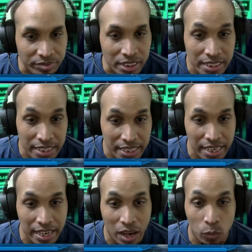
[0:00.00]
The
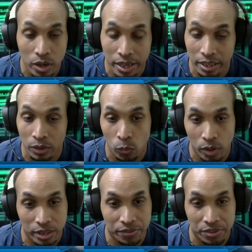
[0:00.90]
AI
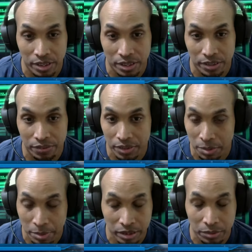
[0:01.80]
went for the
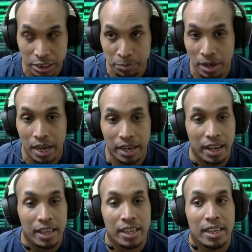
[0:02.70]
middle spot.
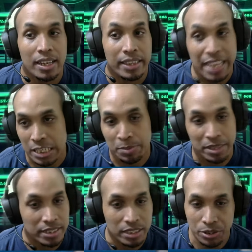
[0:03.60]
That's
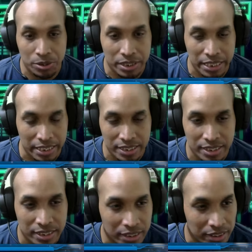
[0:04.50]
because he drew an
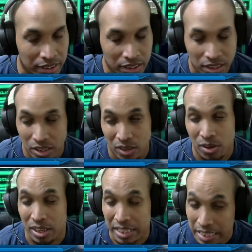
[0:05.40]
ace or
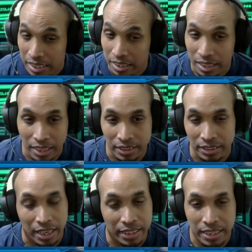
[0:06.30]
a king. I
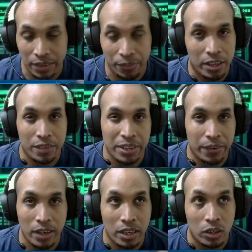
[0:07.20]
can't think of
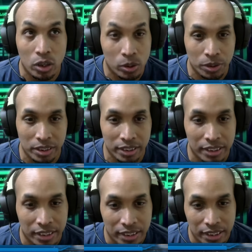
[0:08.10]
anything lower.
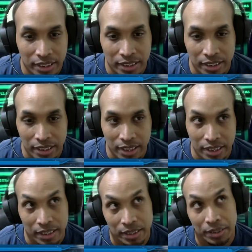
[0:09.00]

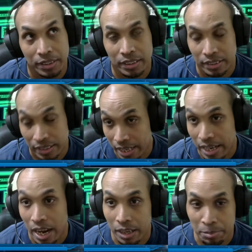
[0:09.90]
Uh, the
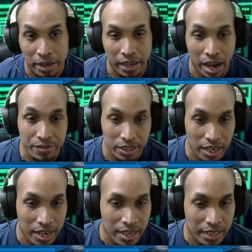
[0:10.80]
AI might have on
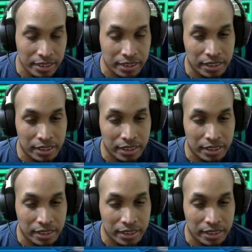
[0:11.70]
hand